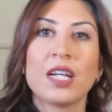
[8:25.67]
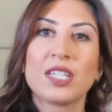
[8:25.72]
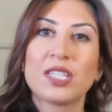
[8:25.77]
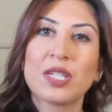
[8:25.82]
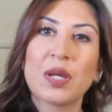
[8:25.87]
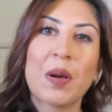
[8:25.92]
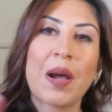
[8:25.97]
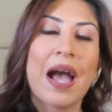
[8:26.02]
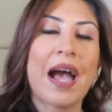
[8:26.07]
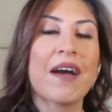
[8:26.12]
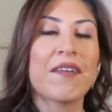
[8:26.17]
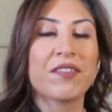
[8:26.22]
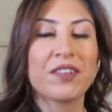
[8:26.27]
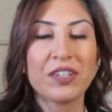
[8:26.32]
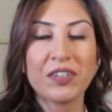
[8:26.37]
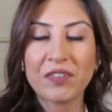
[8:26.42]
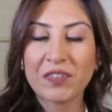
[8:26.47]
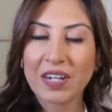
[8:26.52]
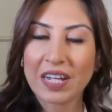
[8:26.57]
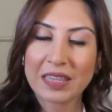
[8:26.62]
So after
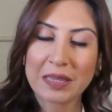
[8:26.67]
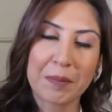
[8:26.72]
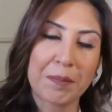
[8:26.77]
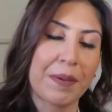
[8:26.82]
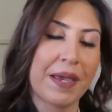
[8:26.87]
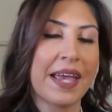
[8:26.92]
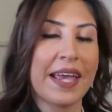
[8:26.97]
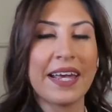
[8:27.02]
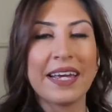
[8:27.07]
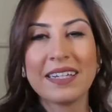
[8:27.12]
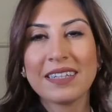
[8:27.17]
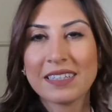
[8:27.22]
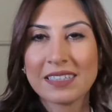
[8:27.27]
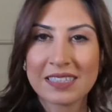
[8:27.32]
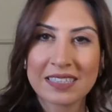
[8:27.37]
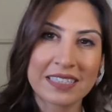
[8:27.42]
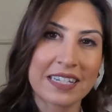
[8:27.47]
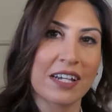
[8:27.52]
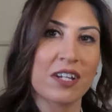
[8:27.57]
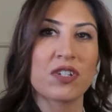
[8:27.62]
you've got the pay, the
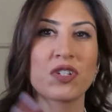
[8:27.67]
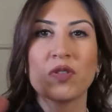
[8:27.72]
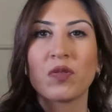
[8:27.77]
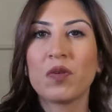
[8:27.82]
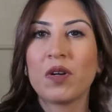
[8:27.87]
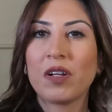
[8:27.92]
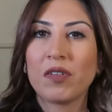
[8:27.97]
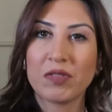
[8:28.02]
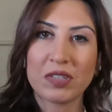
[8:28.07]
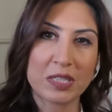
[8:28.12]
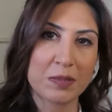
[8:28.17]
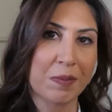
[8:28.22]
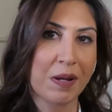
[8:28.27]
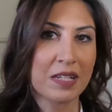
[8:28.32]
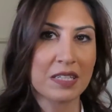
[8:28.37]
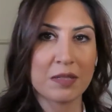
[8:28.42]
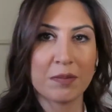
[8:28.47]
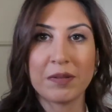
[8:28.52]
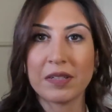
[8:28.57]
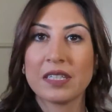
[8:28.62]
schedule,
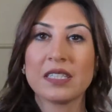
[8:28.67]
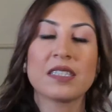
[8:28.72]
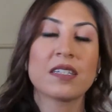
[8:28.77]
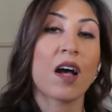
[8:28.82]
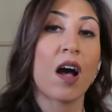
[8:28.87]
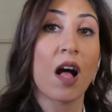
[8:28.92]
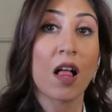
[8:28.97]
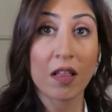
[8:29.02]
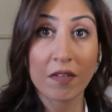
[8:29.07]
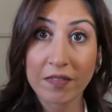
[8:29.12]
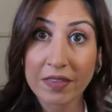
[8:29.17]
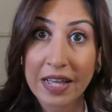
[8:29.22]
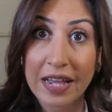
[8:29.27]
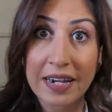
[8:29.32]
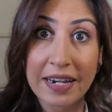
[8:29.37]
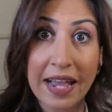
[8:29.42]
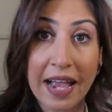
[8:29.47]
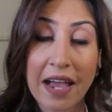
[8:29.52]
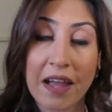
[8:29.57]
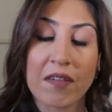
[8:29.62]
responsibilities, all of
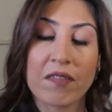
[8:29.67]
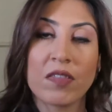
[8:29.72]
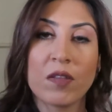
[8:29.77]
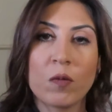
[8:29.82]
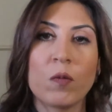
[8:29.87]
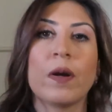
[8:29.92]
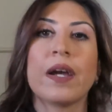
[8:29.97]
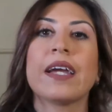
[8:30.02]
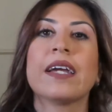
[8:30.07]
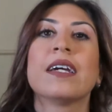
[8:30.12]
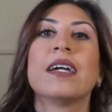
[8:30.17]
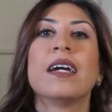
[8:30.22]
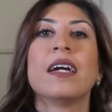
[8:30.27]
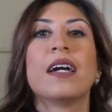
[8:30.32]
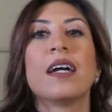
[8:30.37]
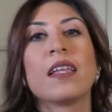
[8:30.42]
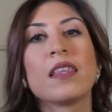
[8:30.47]
that out of the way,